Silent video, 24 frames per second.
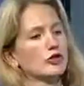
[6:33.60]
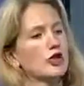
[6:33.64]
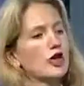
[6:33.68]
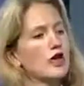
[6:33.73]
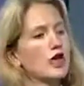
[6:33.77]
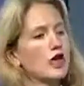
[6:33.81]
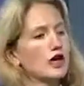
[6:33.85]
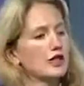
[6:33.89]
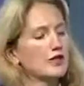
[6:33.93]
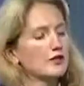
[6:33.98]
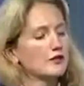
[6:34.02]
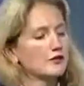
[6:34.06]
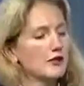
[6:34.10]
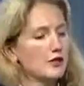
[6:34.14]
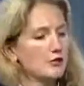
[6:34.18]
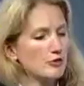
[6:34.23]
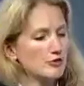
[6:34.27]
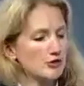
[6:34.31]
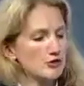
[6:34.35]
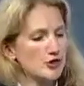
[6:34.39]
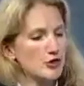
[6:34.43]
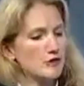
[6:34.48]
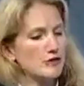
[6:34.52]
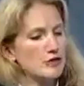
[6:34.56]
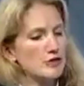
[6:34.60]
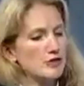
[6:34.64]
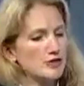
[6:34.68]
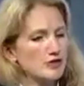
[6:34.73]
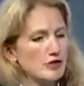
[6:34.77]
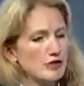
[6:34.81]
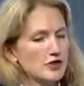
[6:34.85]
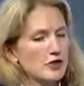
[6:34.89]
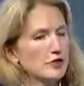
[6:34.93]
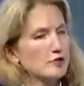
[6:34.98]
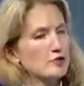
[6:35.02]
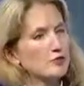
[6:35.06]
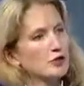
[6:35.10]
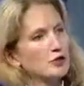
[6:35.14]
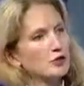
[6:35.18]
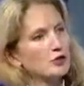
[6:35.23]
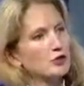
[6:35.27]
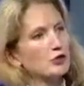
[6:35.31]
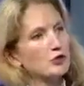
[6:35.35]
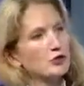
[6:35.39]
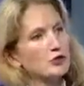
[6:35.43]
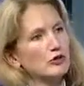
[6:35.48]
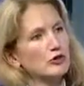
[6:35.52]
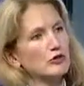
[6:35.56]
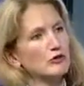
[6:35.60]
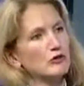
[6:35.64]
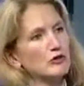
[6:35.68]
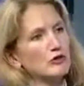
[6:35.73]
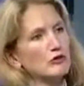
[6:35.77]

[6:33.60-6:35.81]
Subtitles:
Right. And if I was an investor in big oil,